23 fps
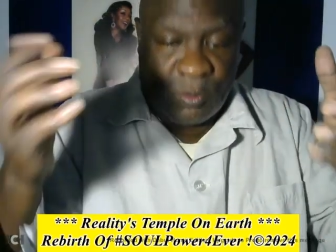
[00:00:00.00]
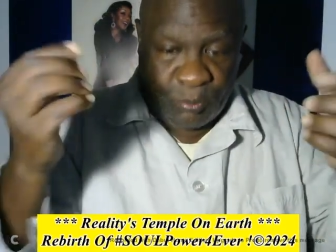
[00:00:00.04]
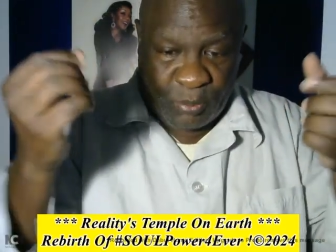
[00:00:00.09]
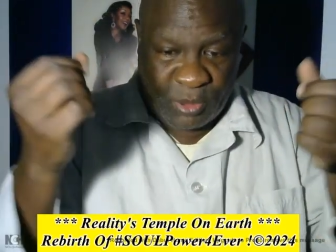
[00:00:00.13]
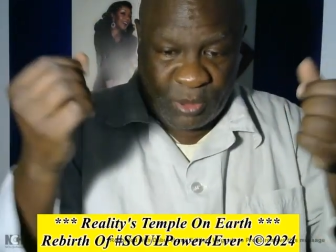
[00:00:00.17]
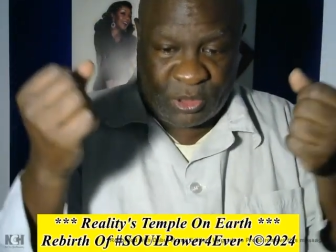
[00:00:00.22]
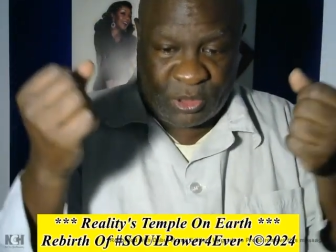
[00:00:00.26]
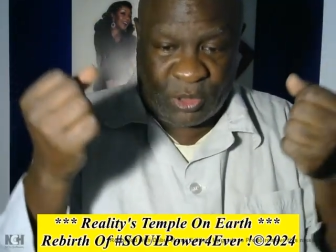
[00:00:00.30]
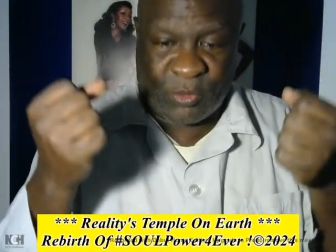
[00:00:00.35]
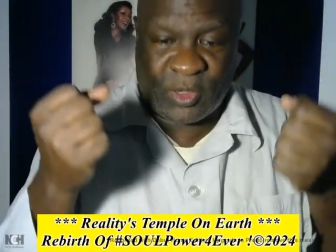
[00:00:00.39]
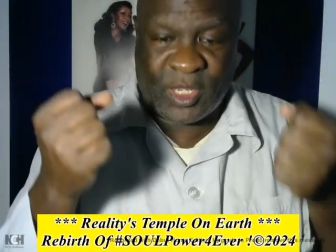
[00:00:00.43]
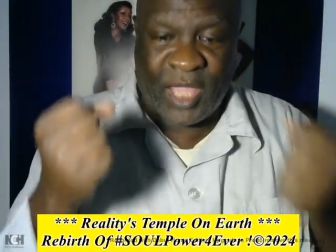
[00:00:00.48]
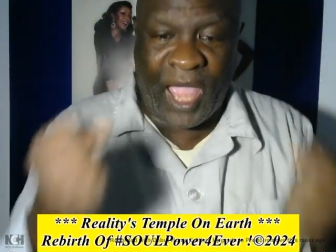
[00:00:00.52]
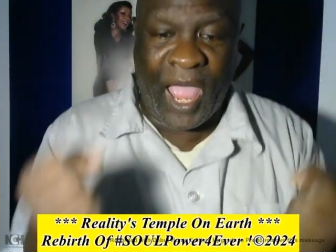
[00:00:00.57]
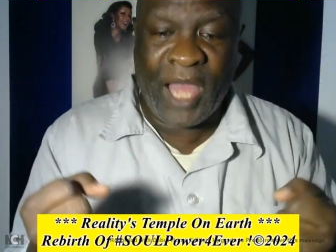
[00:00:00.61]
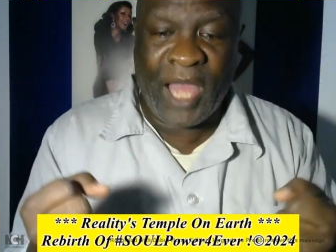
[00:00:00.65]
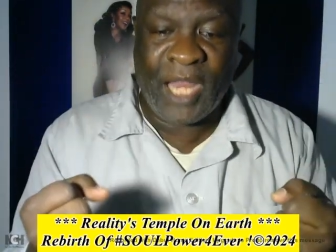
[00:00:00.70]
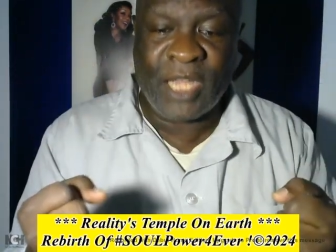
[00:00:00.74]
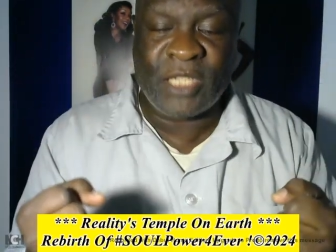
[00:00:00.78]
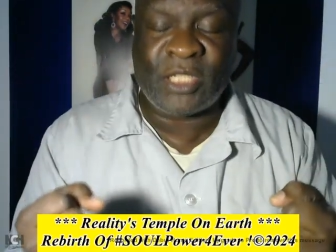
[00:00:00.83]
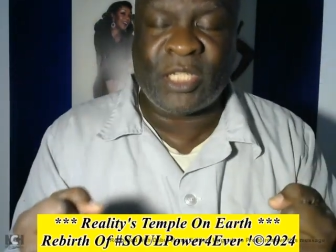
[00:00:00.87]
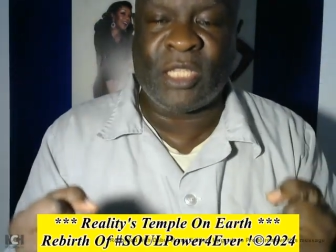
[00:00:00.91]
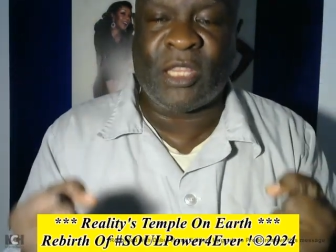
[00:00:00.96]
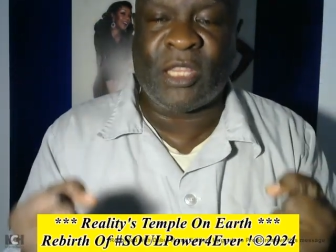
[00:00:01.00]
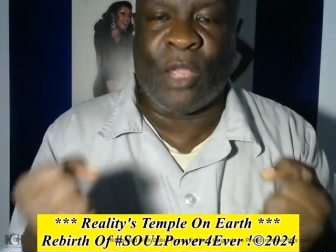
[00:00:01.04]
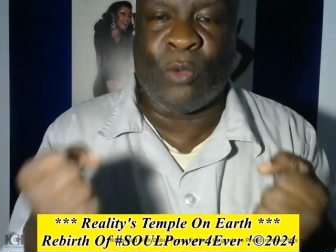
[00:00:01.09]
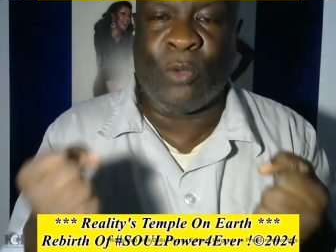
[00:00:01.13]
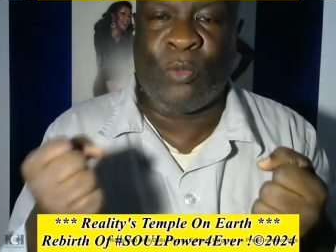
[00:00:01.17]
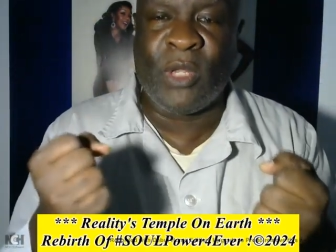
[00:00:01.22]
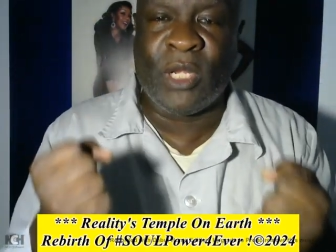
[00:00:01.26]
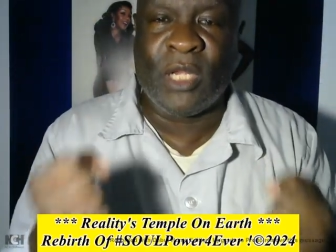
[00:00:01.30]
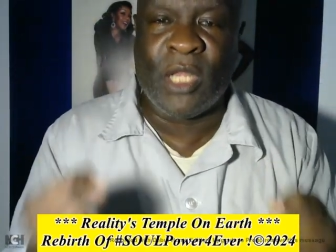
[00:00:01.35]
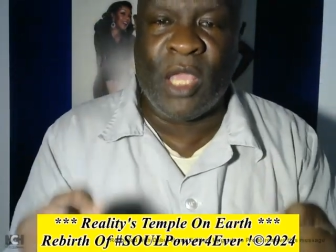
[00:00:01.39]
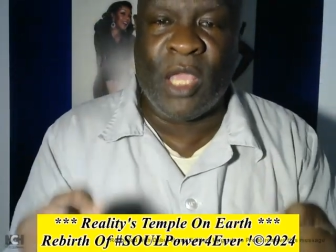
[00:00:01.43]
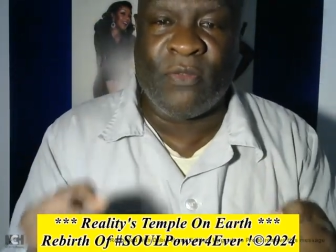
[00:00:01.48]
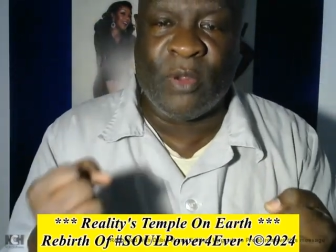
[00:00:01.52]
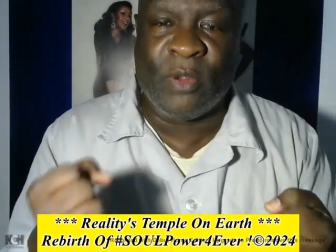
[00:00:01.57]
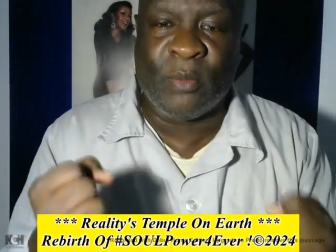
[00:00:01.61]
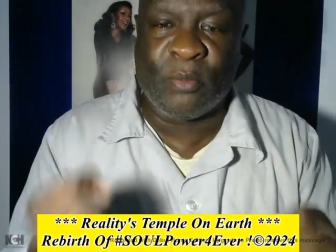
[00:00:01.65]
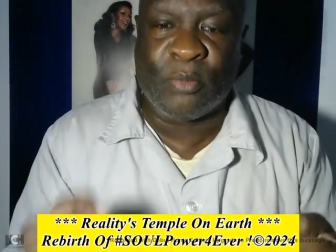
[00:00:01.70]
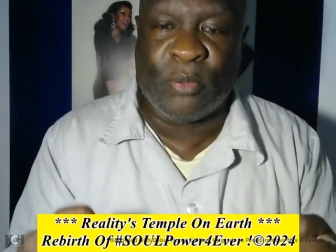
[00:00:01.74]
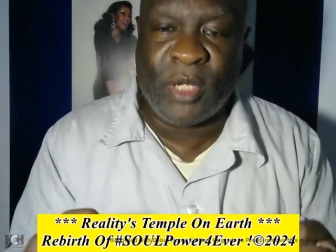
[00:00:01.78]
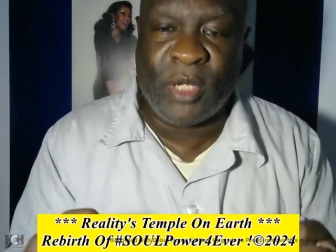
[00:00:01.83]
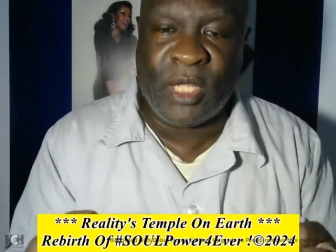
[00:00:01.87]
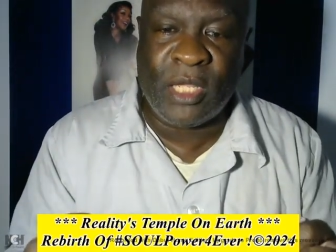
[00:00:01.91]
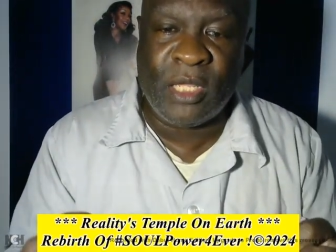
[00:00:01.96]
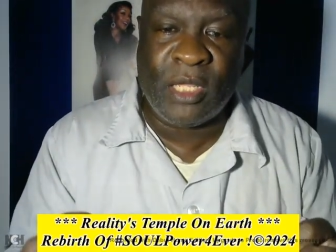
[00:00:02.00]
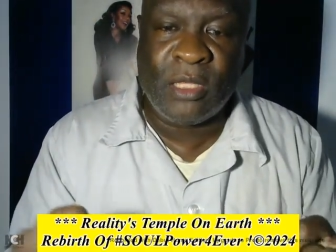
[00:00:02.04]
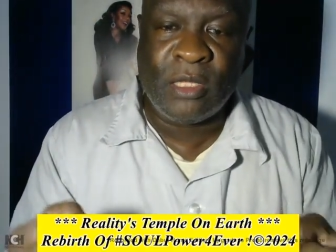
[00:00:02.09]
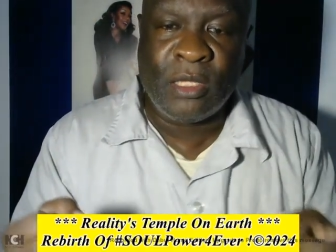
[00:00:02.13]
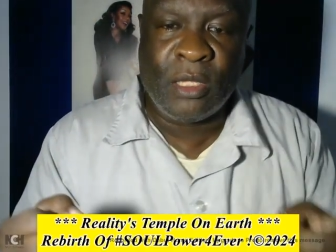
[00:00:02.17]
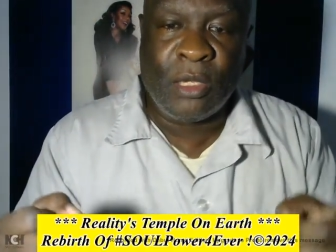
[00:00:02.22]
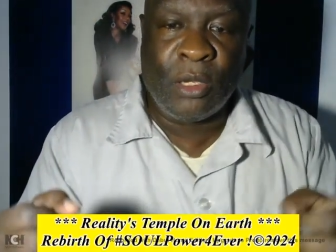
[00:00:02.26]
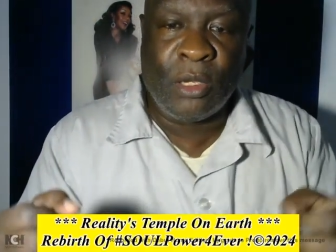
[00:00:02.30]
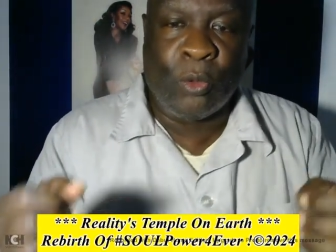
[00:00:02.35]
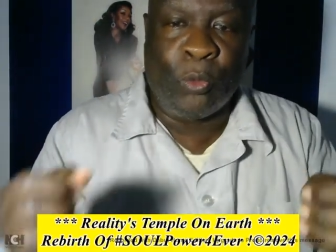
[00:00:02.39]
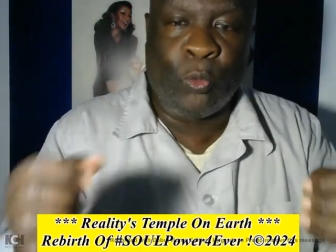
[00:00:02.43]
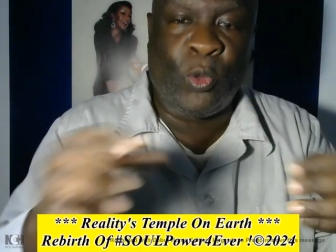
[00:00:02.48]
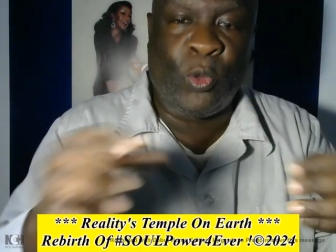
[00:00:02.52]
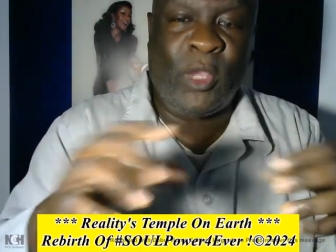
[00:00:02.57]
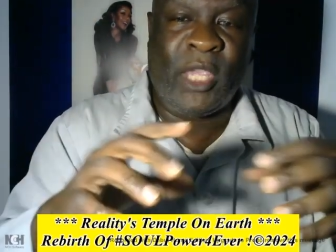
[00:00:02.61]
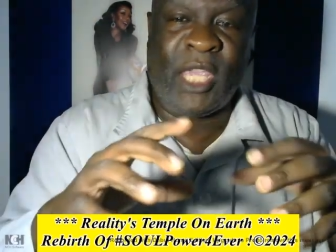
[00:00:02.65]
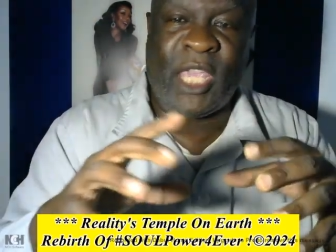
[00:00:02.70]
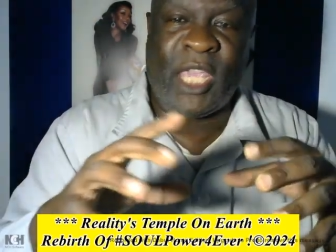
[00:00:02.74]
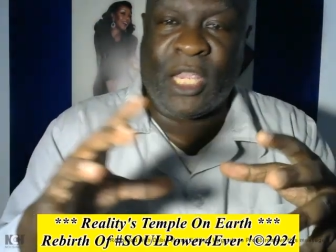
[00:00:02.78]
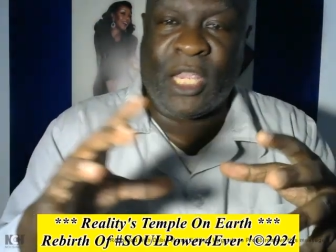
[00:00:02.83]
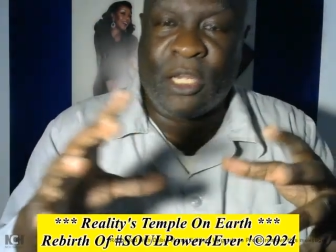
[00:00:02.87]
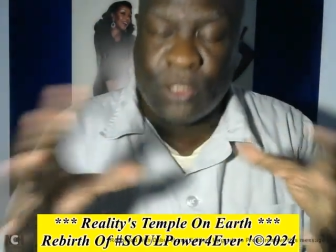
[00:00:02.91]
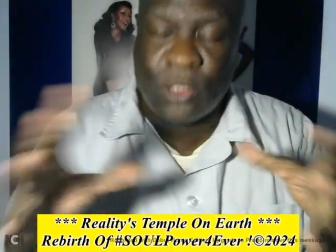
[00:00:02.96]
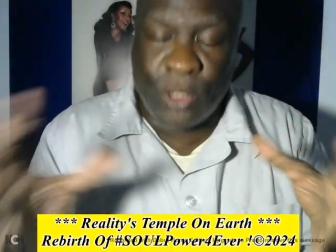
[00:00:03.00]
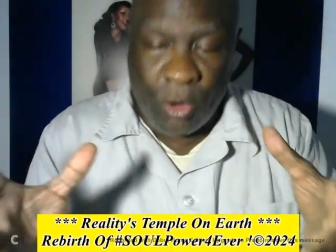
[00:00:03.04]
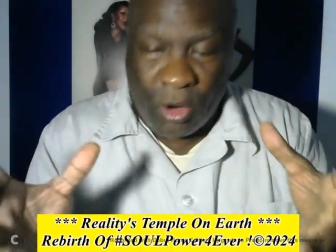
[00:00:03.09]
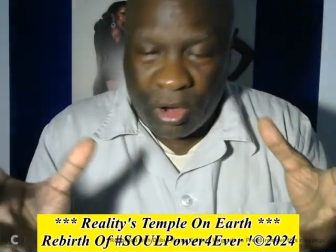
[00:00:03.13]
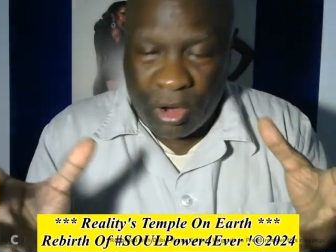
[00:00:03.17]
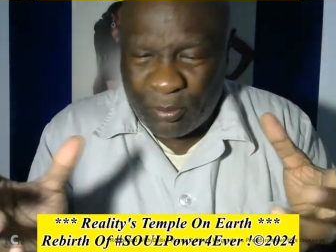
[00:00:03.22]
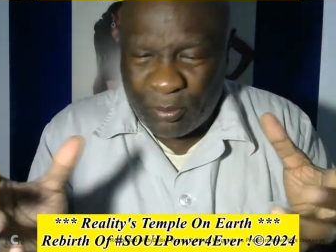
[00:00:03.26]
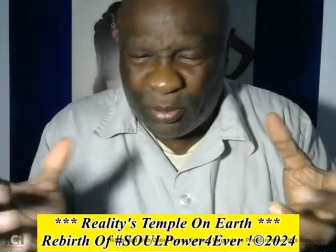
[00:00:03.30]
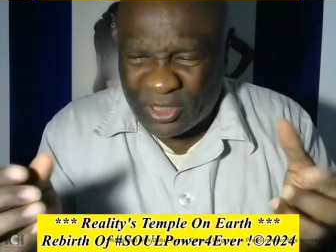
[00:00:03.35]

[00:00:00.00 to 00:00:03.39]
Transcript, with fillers: but the reality that we live and breathe we ignore it.